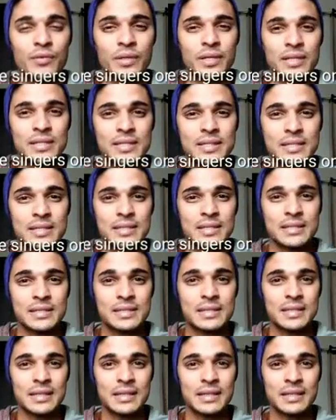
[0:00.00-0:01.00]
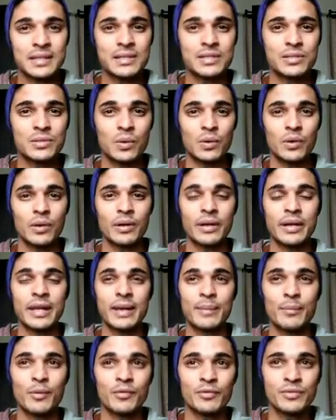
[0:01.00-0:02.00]
you can say, singers or
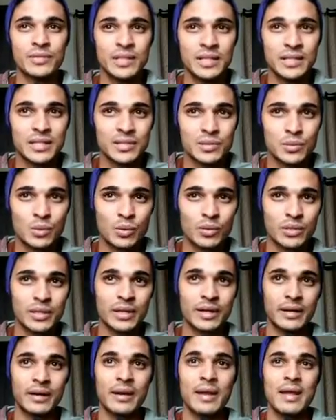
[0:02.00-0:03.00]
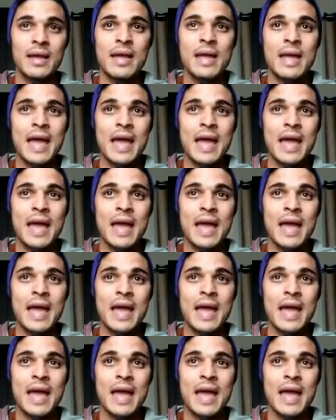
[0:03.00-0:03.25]
name of singers or their